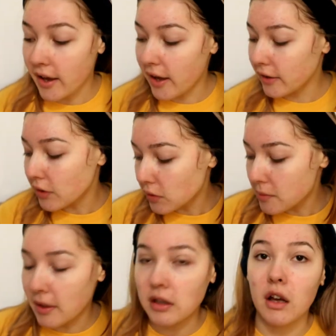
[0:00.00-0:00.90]
I don't know
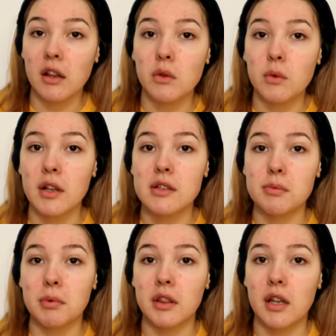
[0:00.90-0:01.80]
about the other ones,
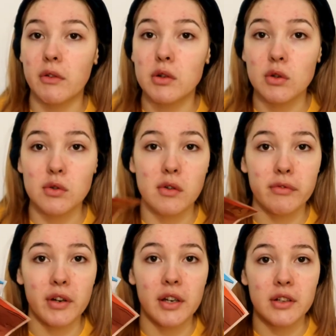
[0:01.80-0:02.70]
but there was also
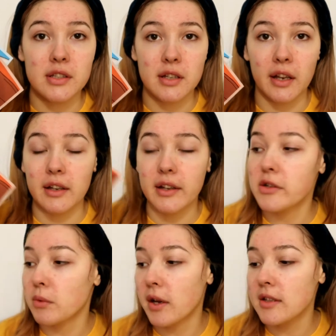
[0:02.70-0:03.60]
fragrance in
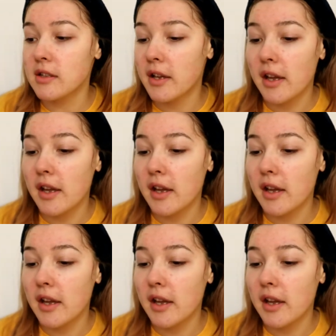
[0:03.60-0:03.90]
these ones.